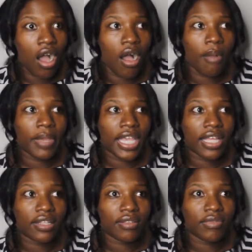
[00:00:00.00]

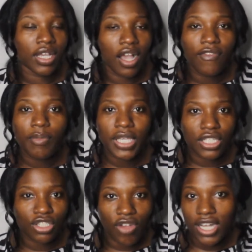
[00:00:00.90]
And the
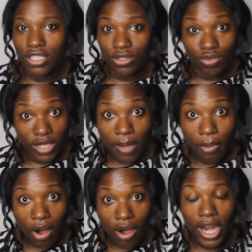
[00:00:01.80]
government is trying to do their
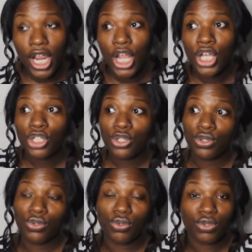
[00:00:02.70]
part
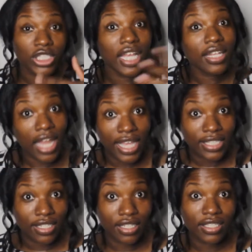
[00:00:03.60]
to shed
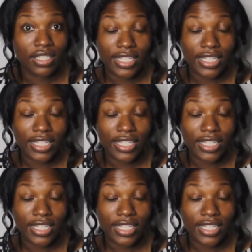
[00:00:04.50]
light to this.